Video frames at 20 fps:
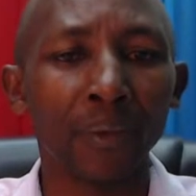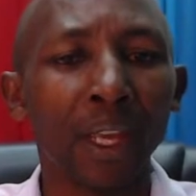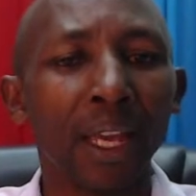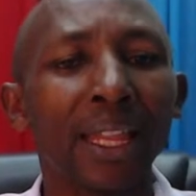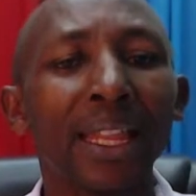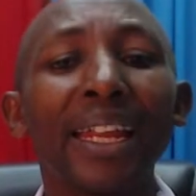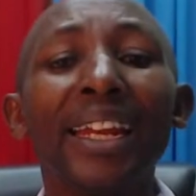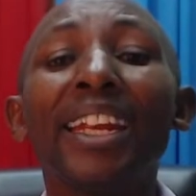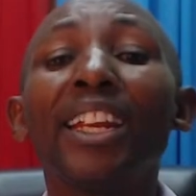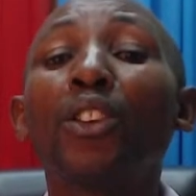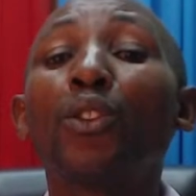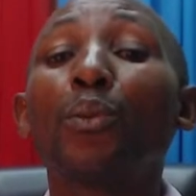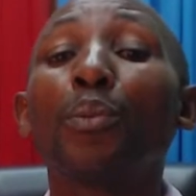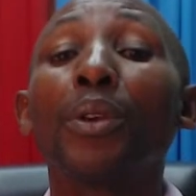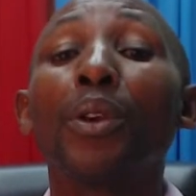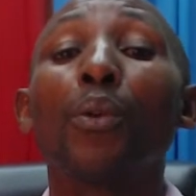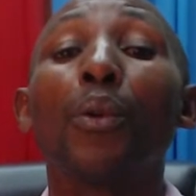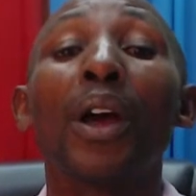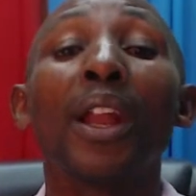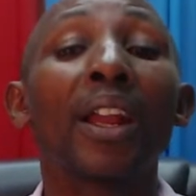And they need to
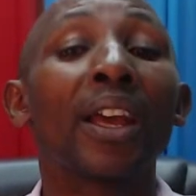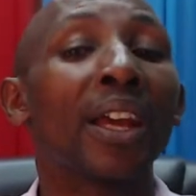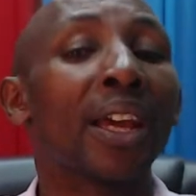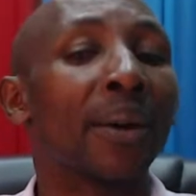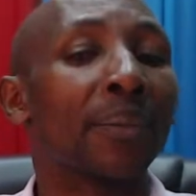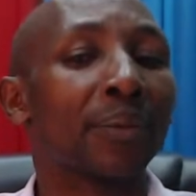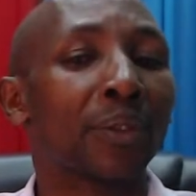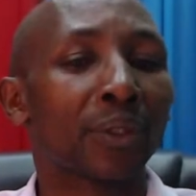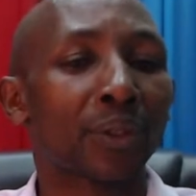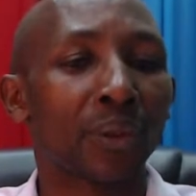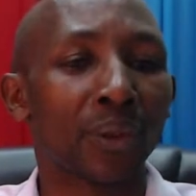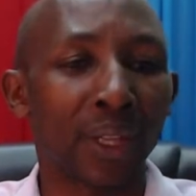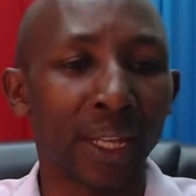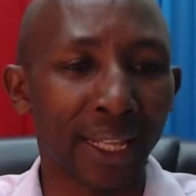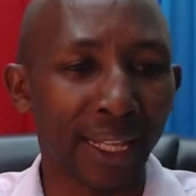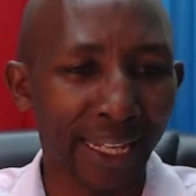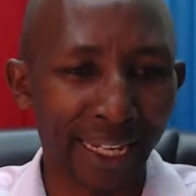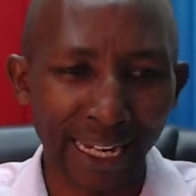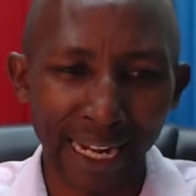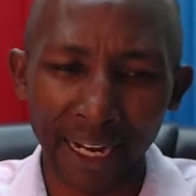be well kept so
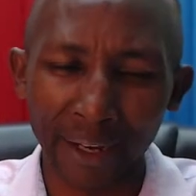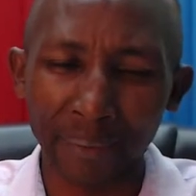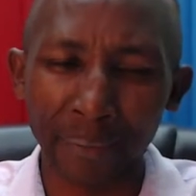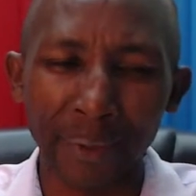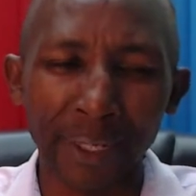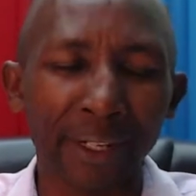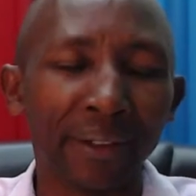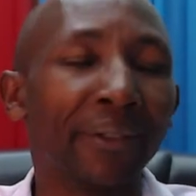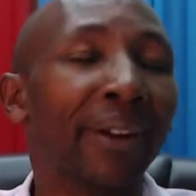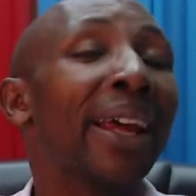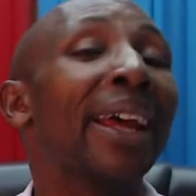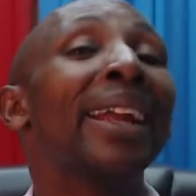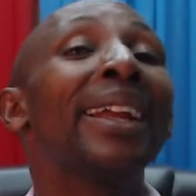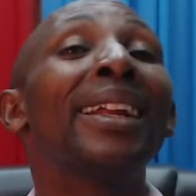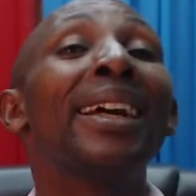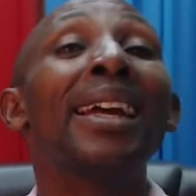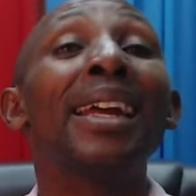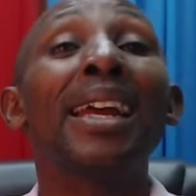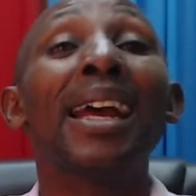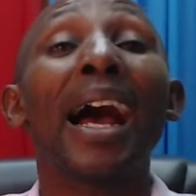that they can be
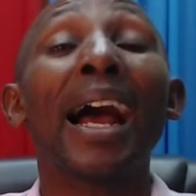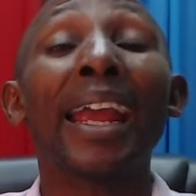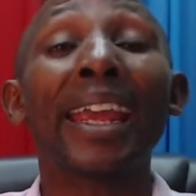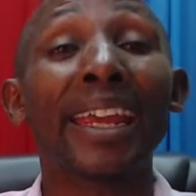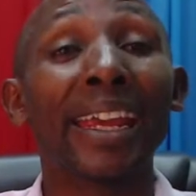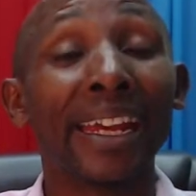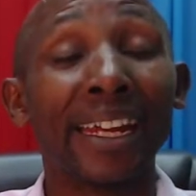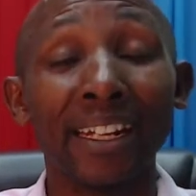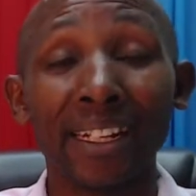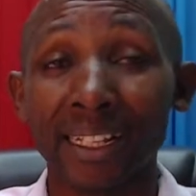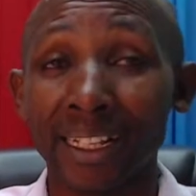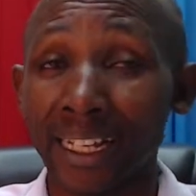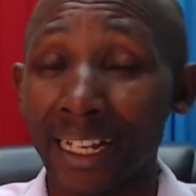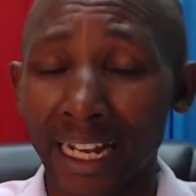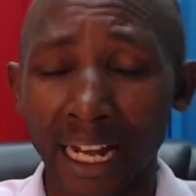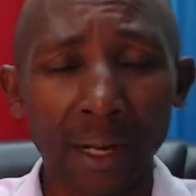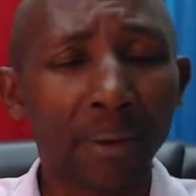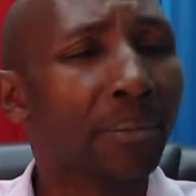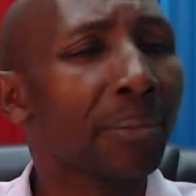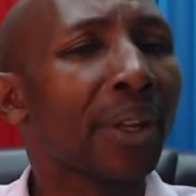read again, they
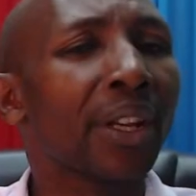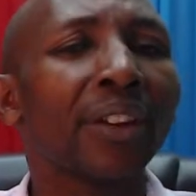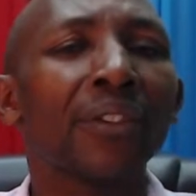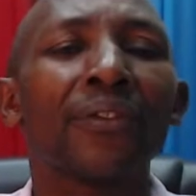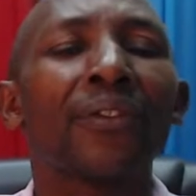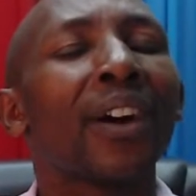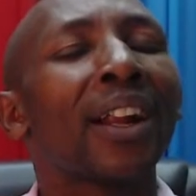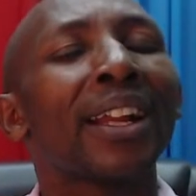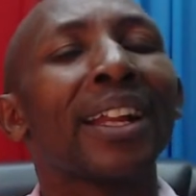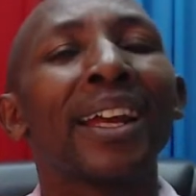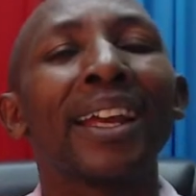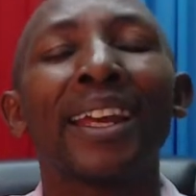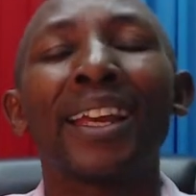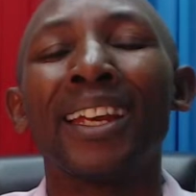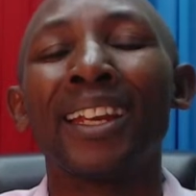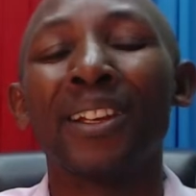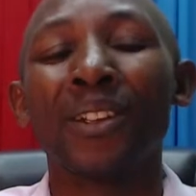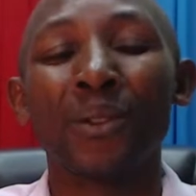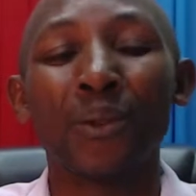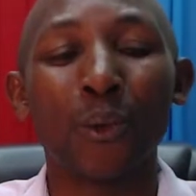can be referred
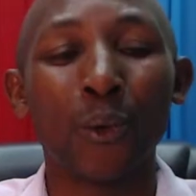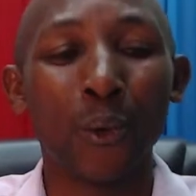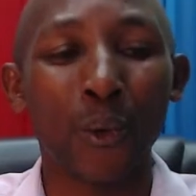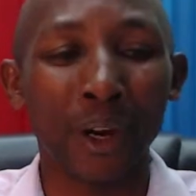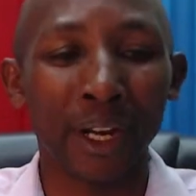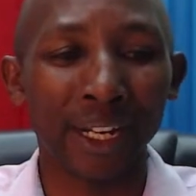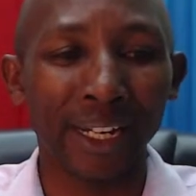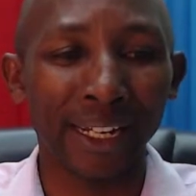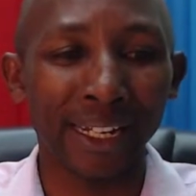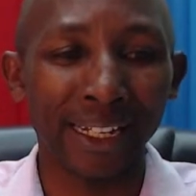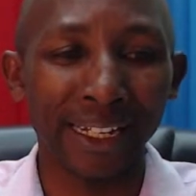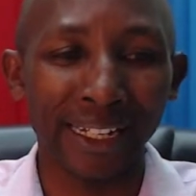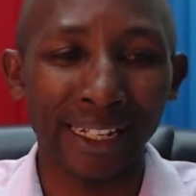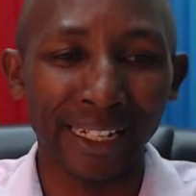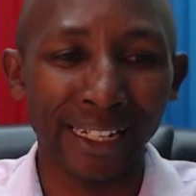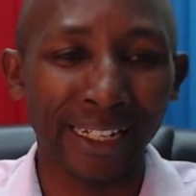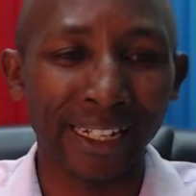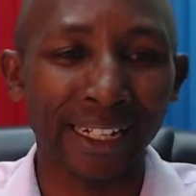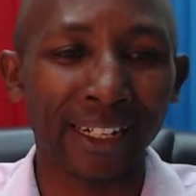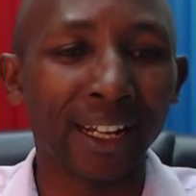again when
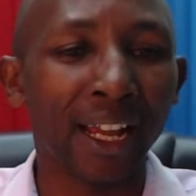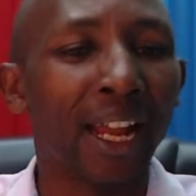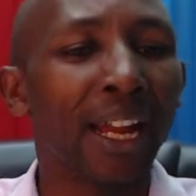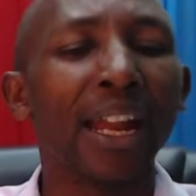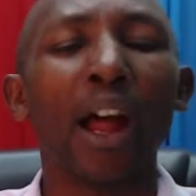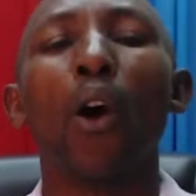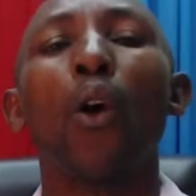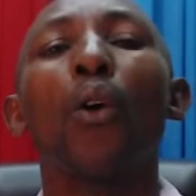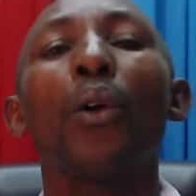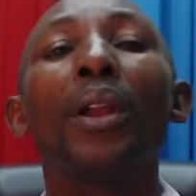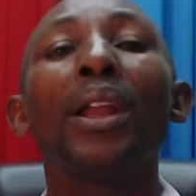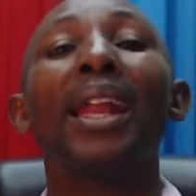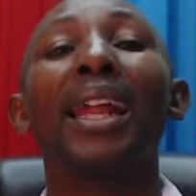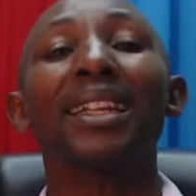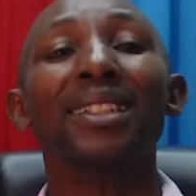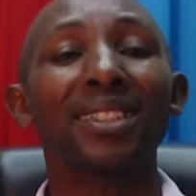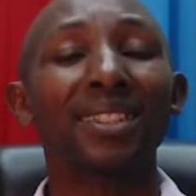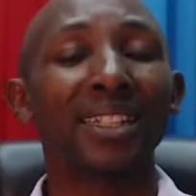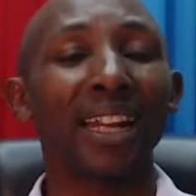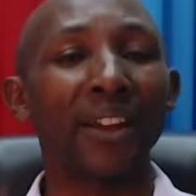needed. Now,
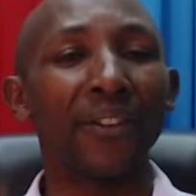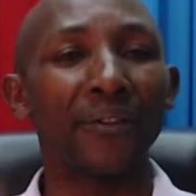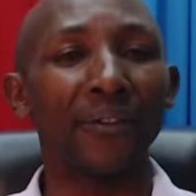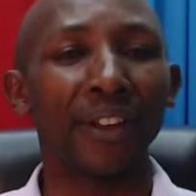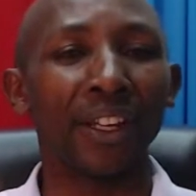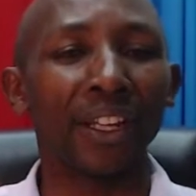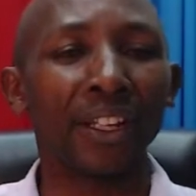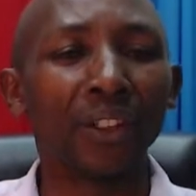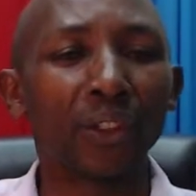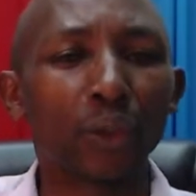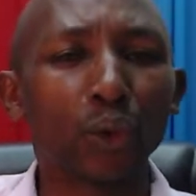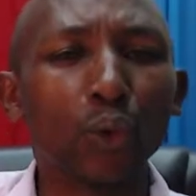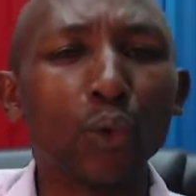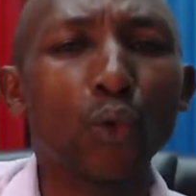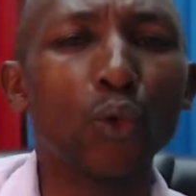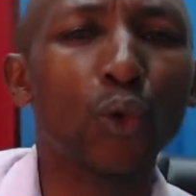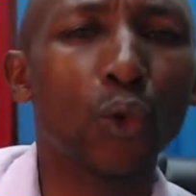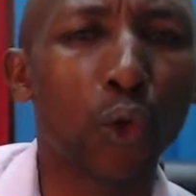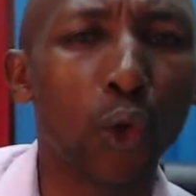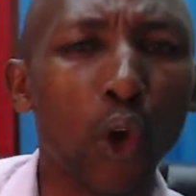let's dive
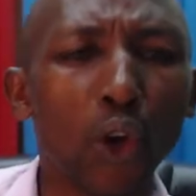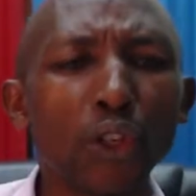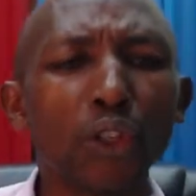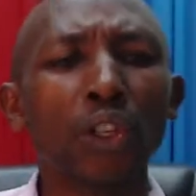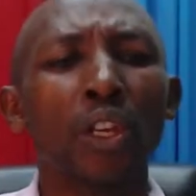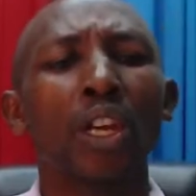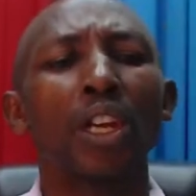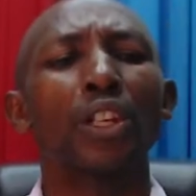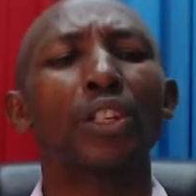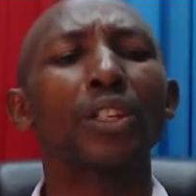into those